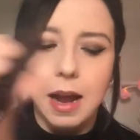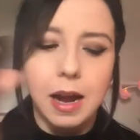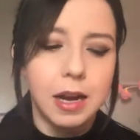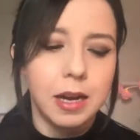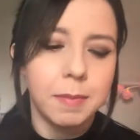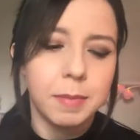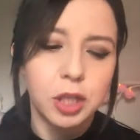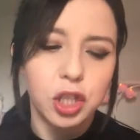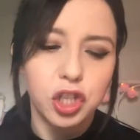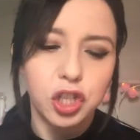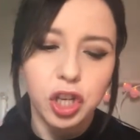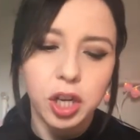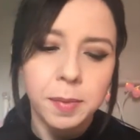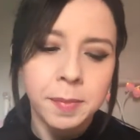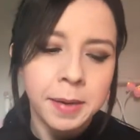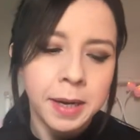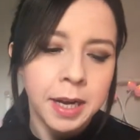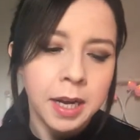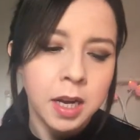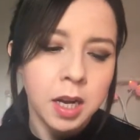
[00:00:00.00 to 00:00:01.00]
And I'm
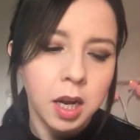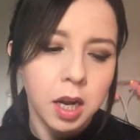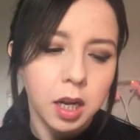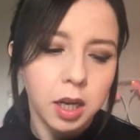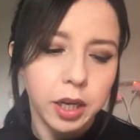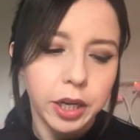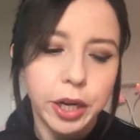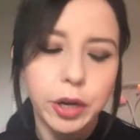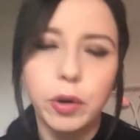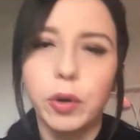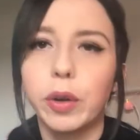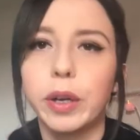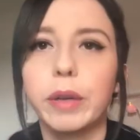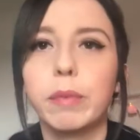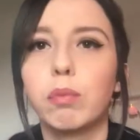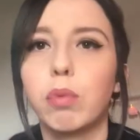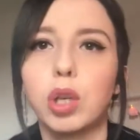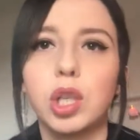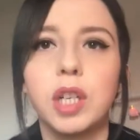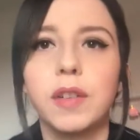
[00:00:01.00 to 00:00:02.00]
assuming, you know,
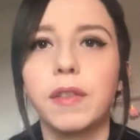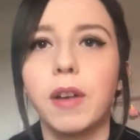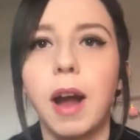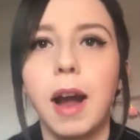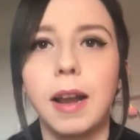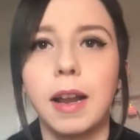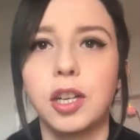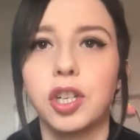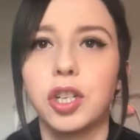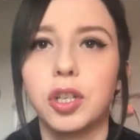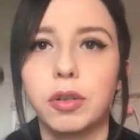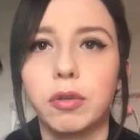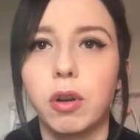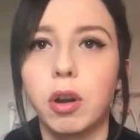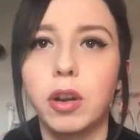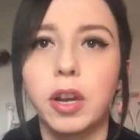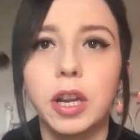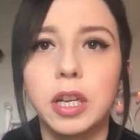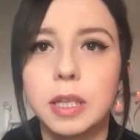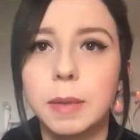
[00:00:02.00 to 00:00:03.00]
once your eyelashes are
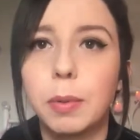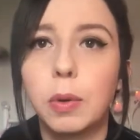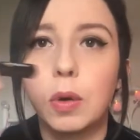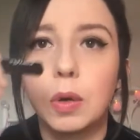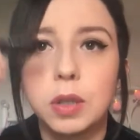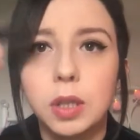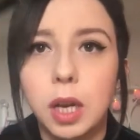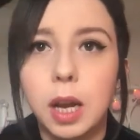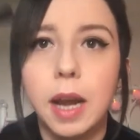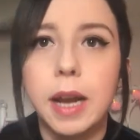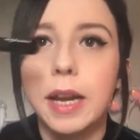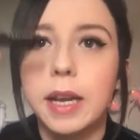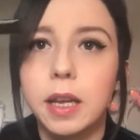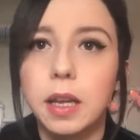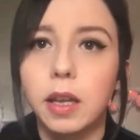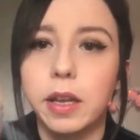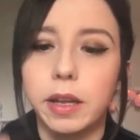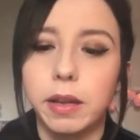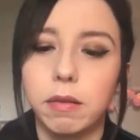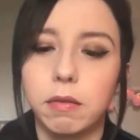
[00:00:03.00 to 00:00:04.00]
on, you're supposed to like